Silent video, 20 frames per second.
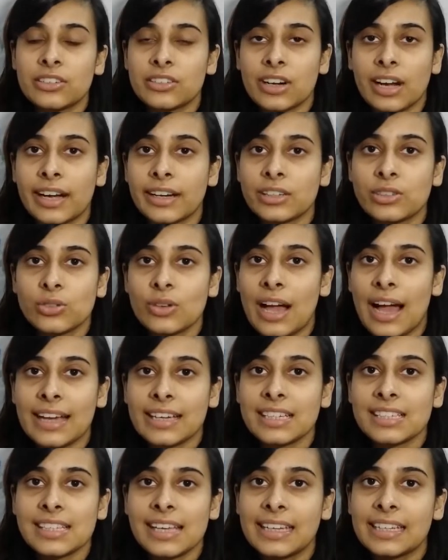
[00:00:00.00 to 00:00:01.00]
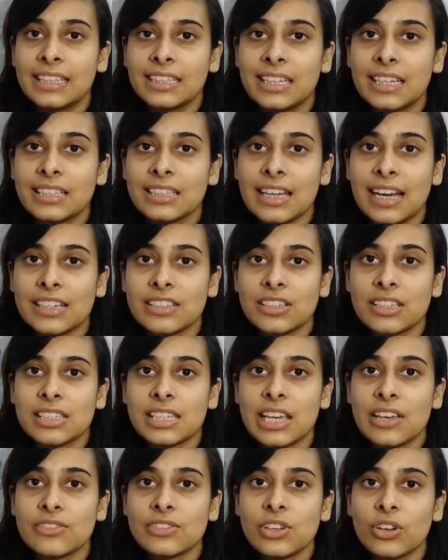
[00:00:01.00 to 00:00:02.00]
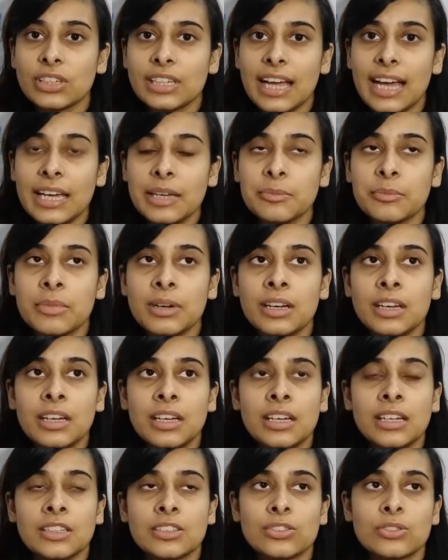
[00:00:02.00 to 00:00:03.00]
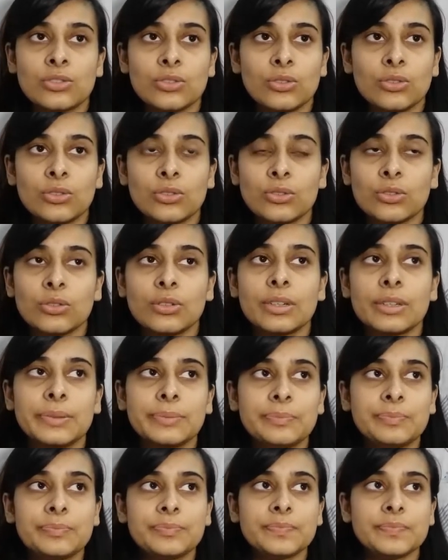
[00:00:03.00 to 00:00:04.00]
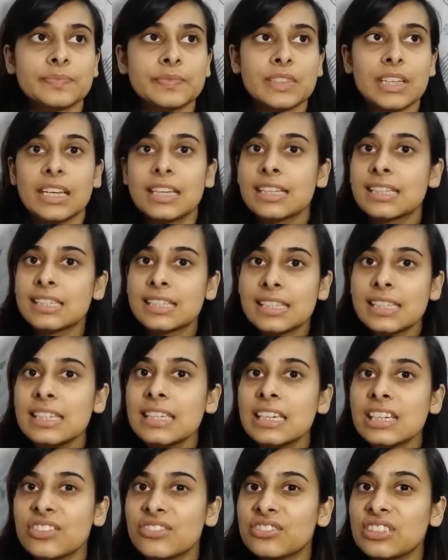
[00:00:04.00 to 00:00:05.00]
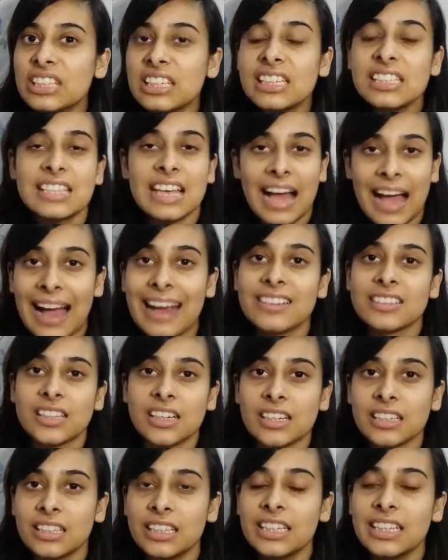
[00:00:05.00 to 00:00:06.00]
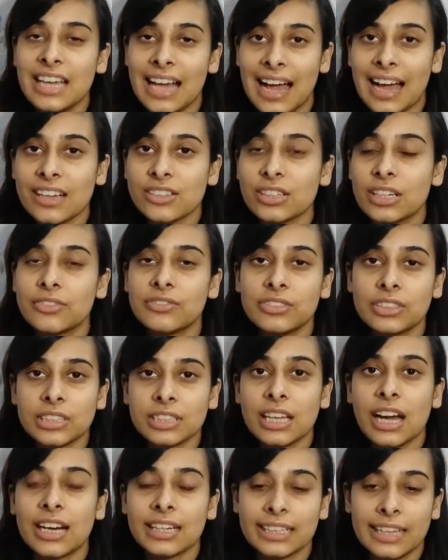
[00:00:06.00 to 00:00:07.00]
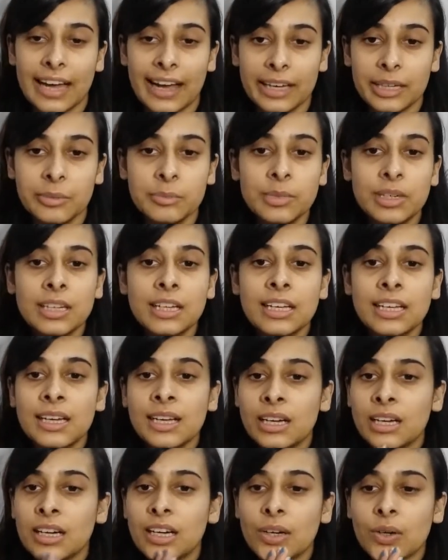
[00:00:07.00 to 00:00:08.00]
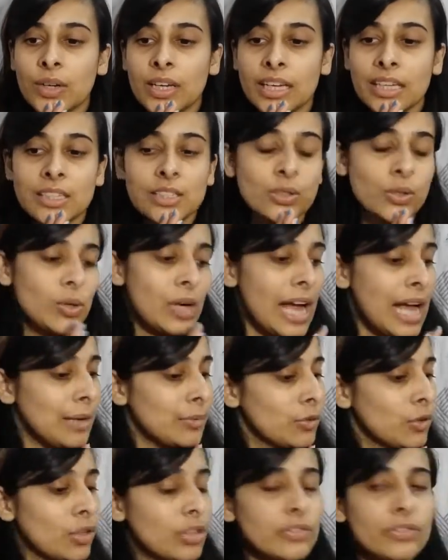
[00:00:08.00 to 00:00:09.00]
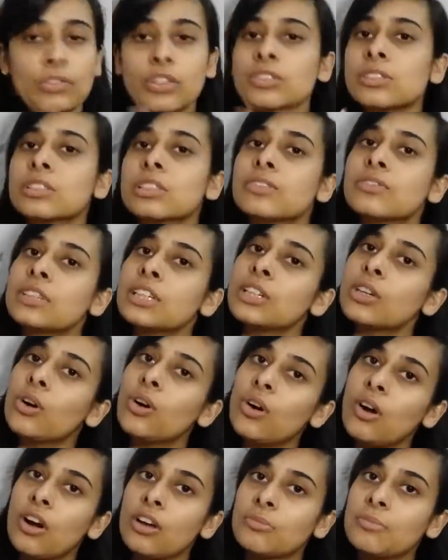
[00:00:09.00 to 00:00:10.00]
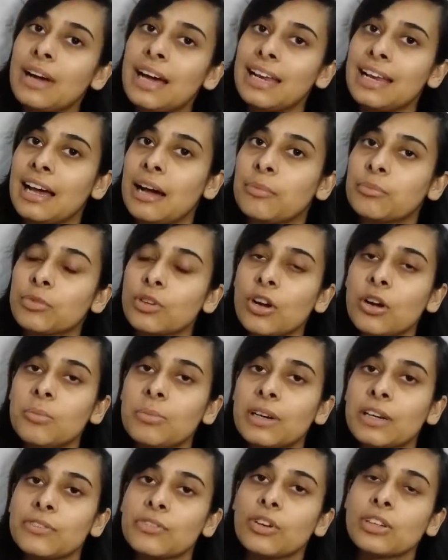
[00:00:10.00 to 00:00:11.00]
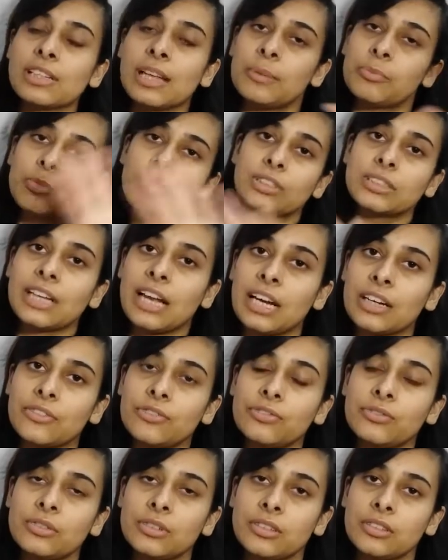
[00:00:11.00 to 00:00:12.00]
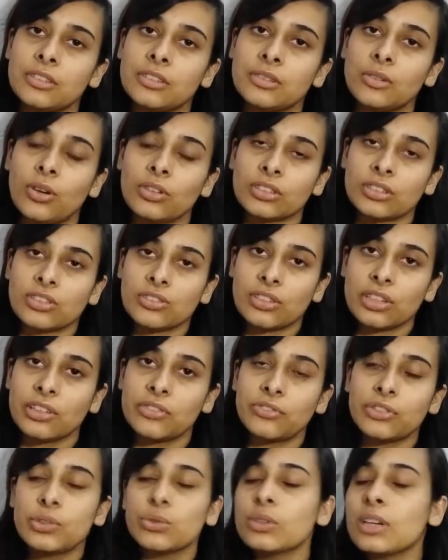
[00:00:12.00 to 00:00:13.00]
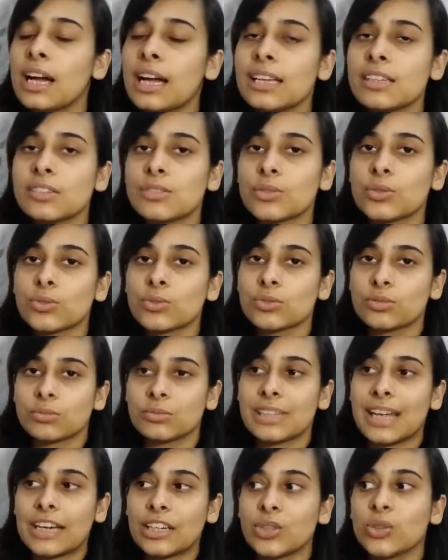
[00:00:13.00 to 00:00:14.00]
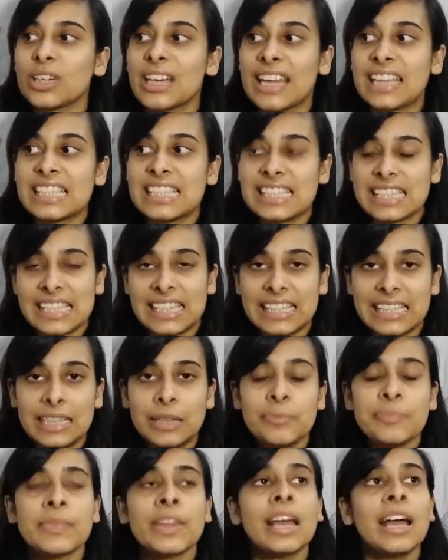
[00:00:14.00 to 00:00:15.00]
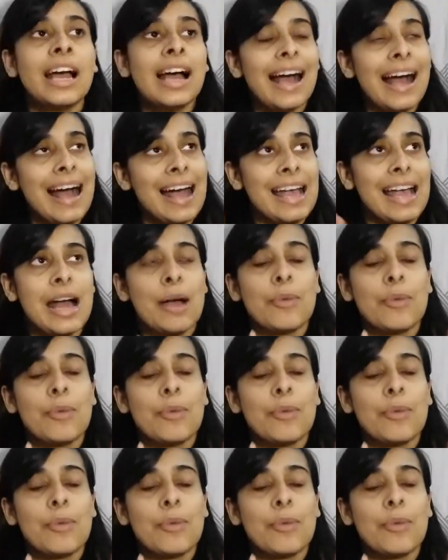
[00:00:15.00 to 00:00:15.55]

right? So hack is anything that just saves your time. So let's see if these hacks are really hacks and worth our time. Okay, so I'm gonna watch this video on my laptop, and of course I'll put that on the screen for you guys so that you can see. I